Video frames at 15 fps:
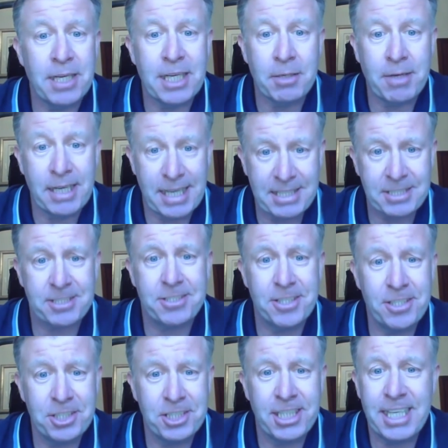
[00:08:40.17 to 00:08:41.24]
by the way, that's
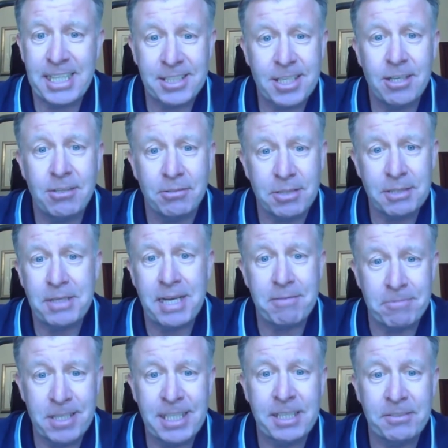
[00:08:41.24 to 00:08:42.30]
30 years old.
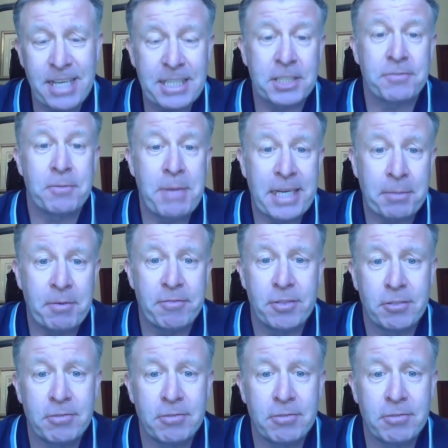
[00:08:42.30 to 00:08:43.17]
That really, thanks for making me